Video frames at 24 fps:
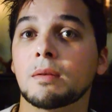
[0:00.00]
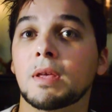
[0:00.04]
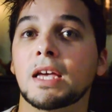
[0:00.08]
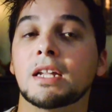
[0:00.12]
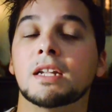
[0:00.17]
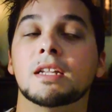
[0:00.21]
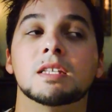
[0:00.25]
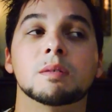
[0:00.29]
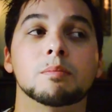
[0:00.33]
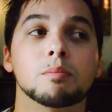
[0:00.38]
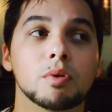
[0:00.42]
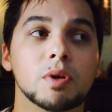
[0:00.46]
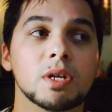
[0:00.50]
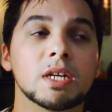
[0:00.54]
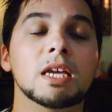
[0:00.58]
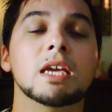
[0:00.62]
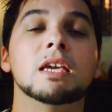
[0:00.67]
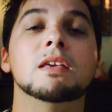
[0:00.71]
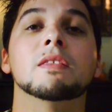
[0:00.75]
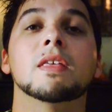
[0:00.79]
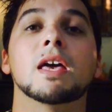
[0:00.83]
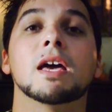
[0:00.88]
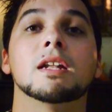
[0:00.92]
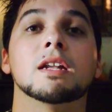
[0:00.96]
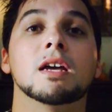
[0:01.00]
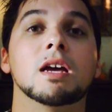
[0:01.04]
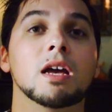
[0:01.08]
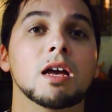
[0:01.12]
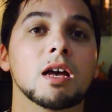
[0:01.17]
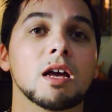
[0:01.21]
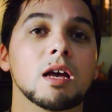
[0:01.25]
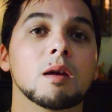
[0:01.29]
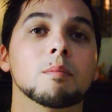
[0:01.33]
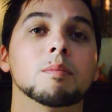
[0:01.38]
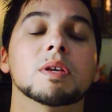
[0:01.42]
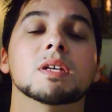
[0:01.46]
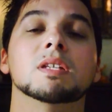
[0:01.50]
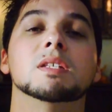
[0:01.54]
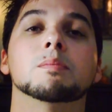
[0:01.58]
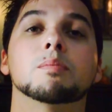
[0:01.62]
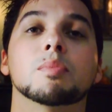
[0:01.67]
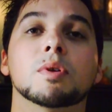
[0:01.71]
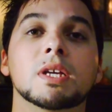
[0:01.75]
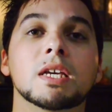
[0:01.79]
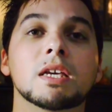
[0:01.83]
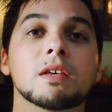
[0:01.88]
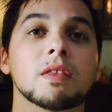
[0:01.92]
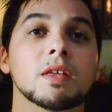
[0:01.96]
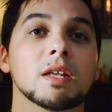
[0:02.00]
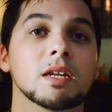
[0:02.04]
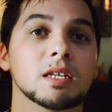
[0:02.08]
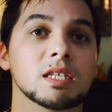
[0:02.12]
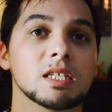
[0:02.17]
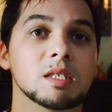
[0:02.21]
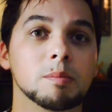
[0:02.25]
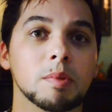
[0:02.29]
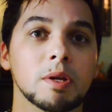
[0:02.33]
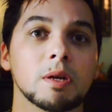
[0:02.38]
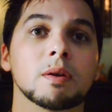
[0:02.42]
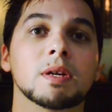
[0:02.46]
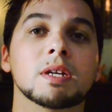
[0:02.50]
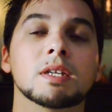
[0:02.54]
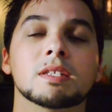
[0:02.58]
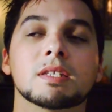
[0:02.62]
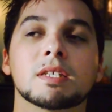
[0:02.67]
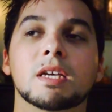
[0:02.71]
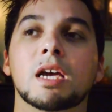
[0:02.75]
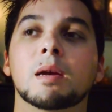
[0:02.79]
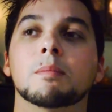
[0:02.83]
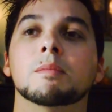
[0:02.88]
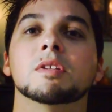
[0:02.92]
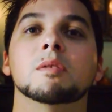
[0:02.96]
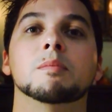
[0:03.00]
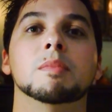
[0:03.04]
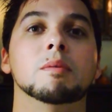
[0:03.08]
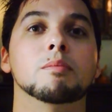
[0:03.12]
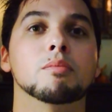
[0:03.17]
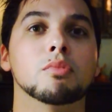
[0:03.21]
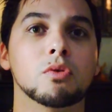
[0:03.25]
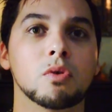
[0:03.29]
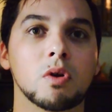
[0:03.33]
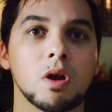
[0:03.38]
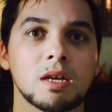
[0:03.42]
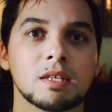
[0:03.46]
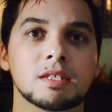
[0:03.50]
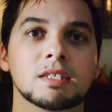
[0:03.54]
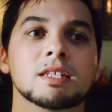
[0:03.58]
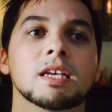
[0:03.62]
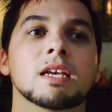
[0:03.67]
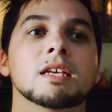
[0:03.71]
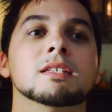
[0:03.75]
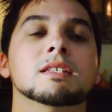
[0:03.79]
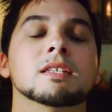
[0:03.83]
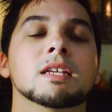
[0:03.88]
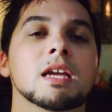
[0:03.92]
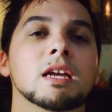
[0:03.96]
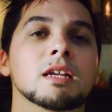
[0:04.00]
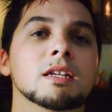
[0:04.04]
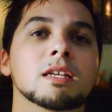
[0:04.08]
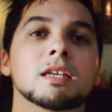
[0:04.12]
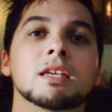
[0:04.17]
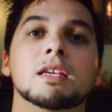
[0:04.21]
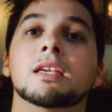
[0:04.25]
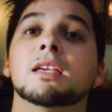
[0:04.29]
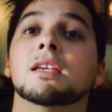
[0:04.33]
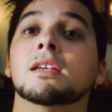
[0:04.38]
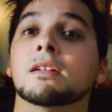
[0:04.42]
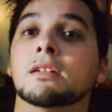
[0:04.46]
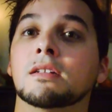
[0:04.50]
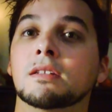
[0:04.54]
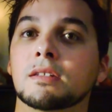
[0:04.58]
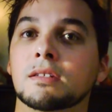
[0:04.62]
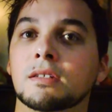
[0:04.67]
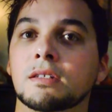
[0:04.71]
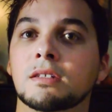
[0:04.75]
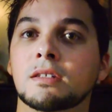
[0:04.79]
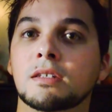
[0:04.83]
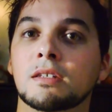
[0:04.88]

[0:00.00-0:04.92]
And it's bringing that up, it's bringing that experience up to be processed and healed.